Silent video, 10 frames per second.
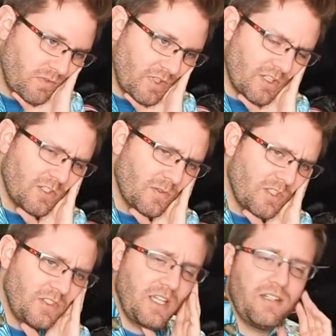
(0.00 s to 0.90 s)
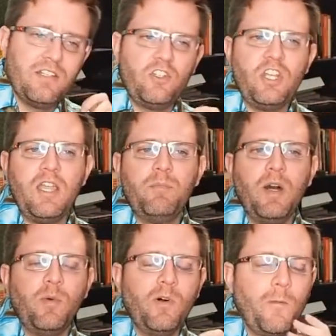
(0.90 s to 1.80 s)
residential real estate in a giant
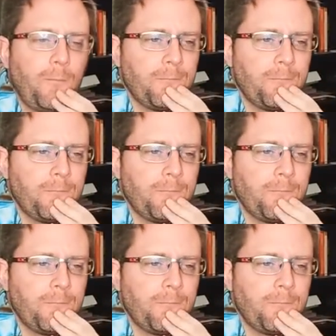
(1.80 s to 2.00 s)
bubble,